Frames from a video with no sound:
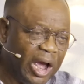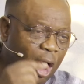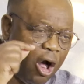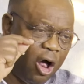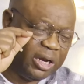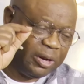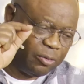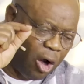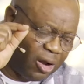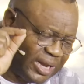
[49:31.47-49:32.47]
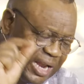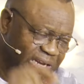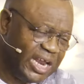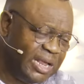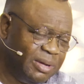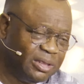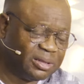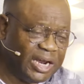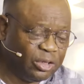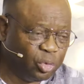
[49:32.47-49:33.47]
all, the, all that the enemy
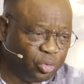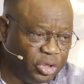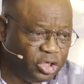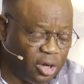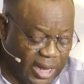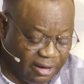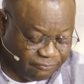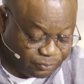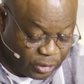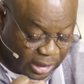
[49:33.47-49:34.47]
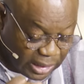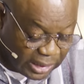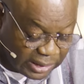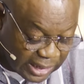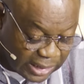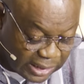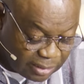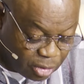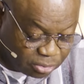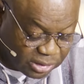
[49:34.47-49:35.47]
is trying to do in your life. In the
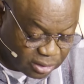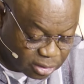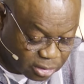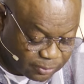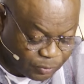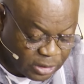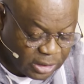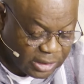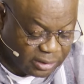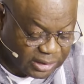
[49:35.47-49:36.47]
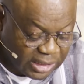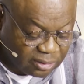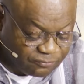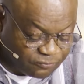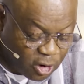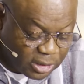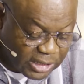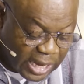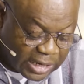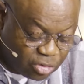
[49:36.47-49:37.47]
name of Jesus. He says, For
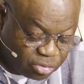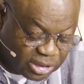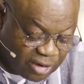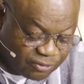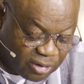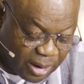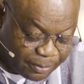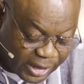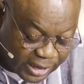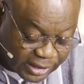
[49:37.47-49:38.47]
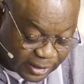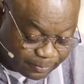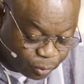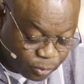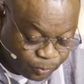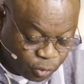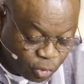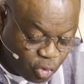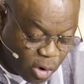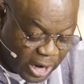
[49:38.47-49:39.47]
the accuser of our brethren,
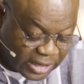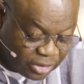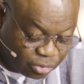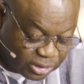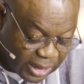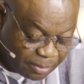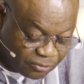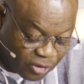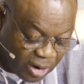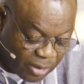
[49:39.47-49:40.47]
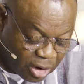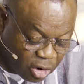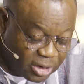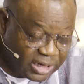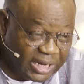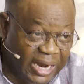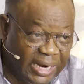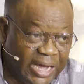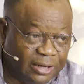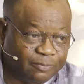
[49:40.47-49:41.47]
who accused them before our God day
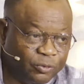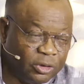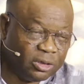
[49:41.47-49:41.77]
and night.